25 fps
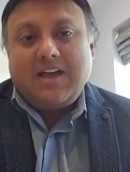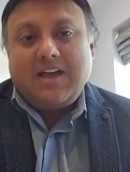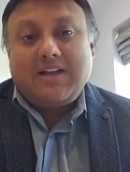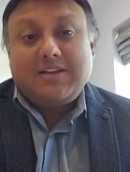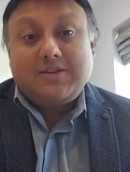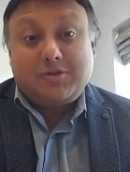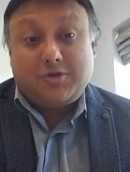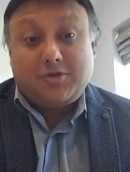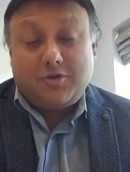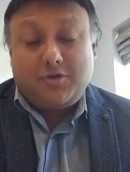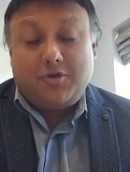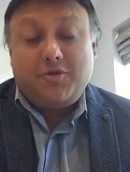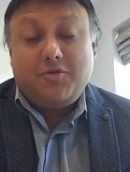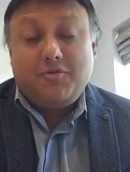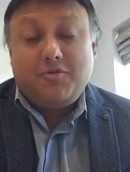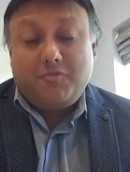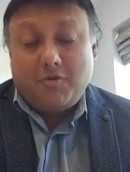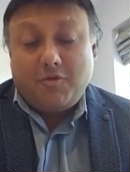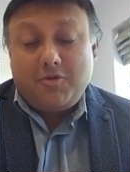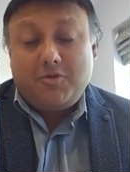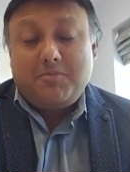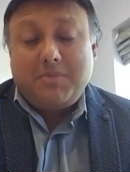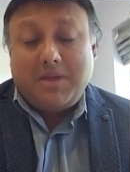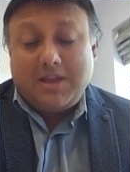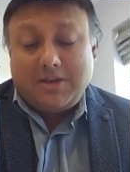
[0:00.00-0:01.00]
So you
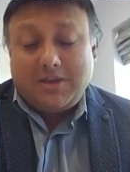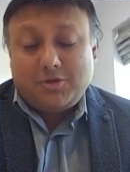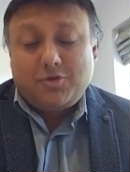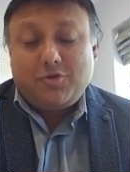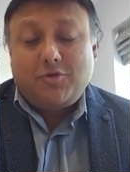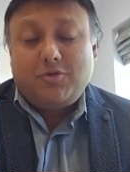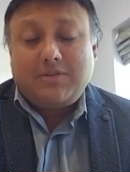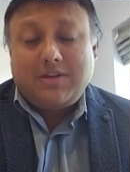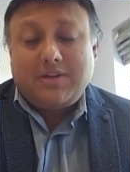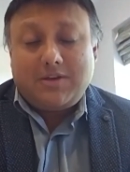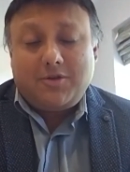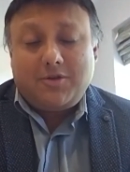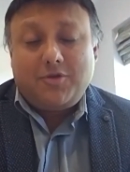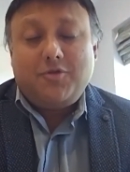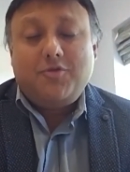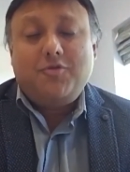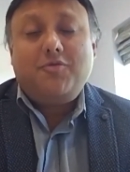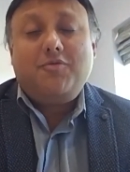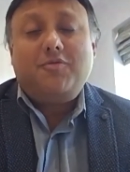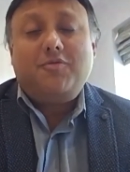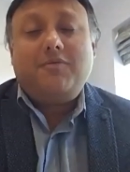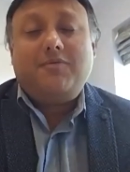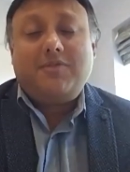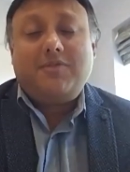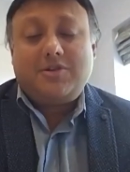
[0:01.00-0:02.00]
want to make sure that
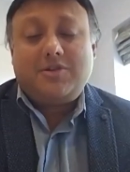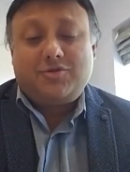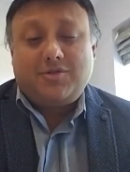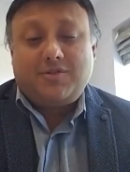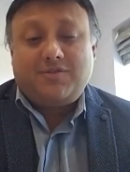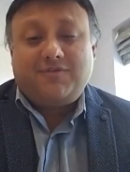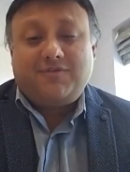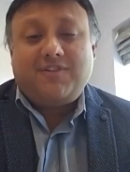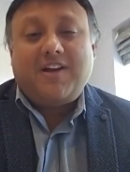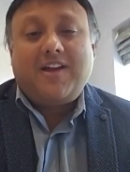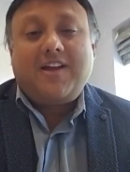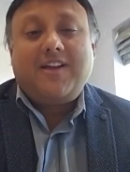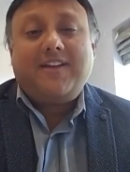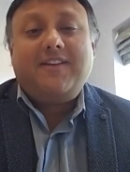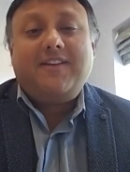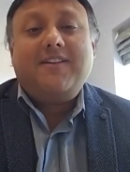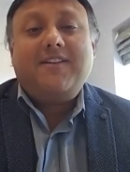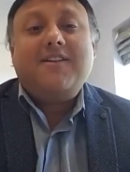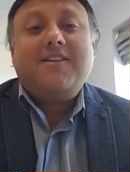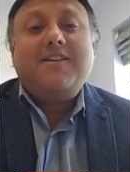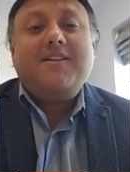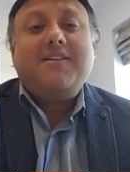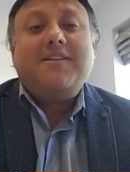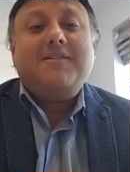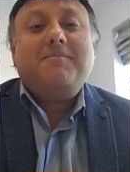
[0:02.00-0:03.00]
you vitrify
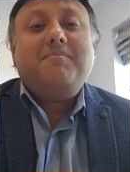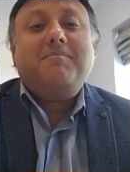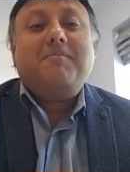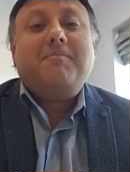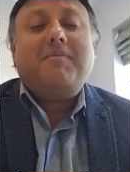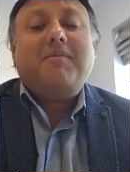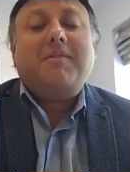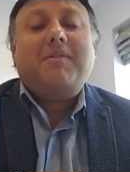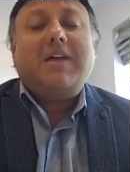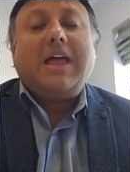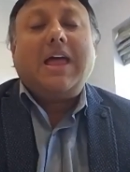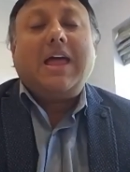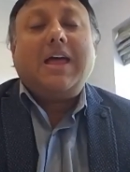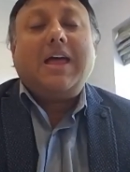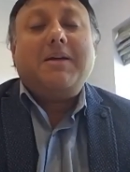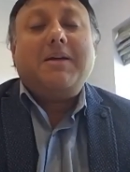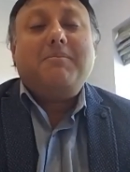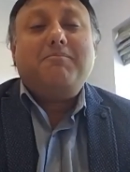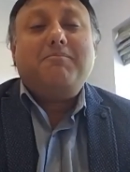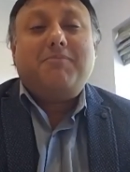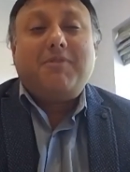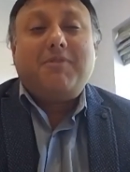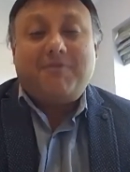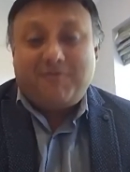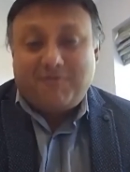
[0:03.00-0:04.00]

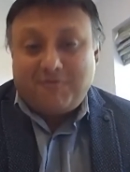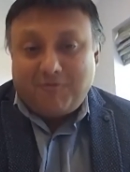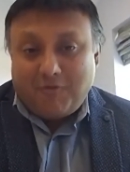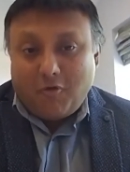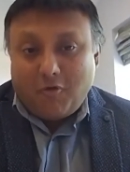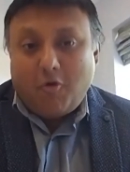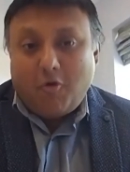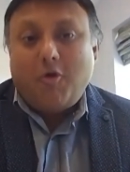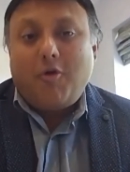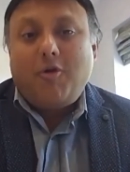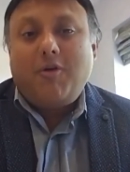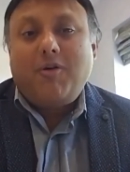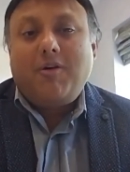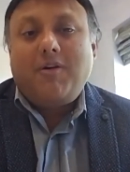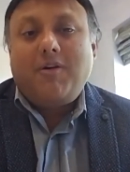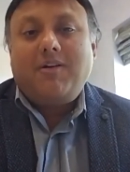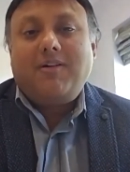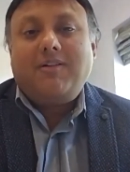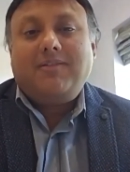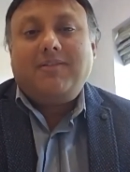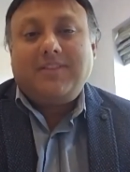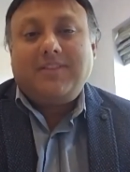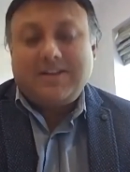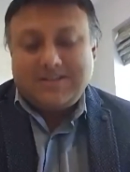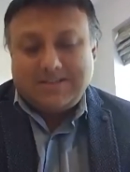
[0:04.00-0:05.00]
before
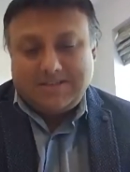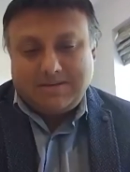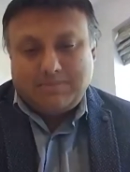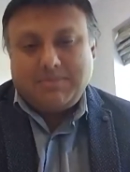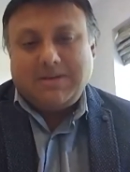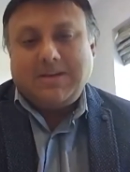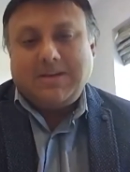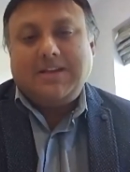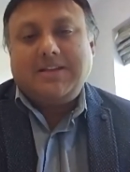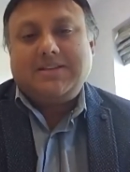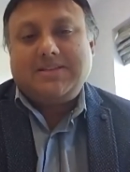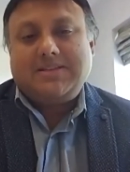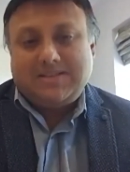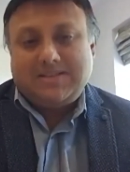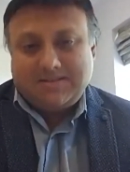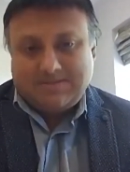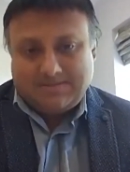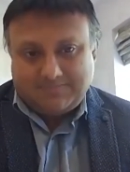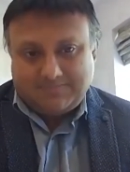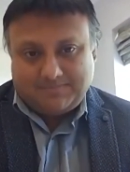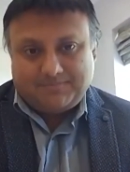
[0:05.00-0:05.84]
30 minutes.